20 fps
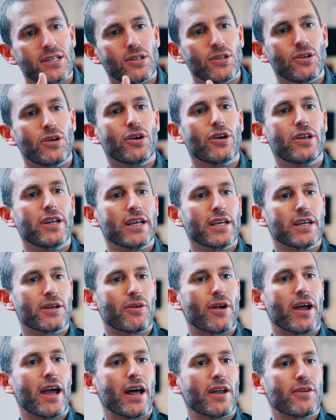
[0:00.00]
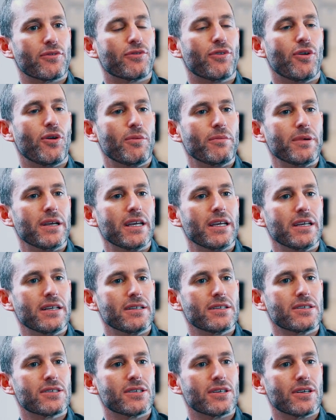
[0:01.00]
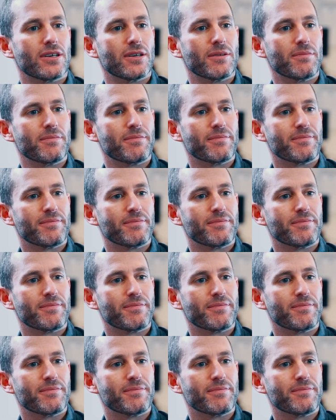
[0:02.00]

learning ground for me to